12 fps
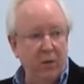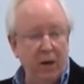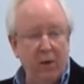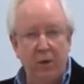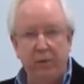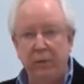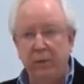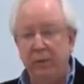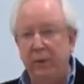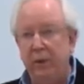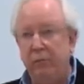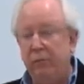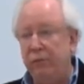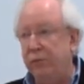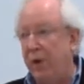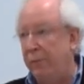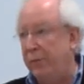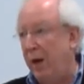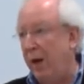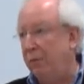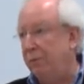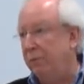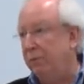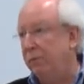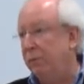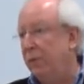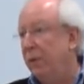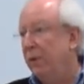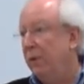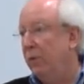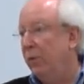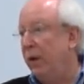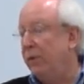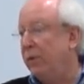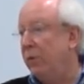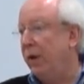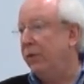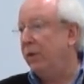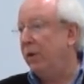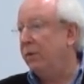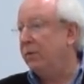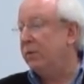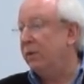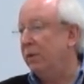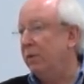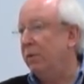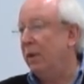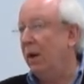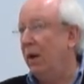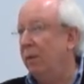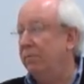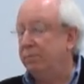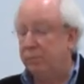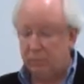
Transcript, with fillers: However, he dropped out and went to the West Coast, and um,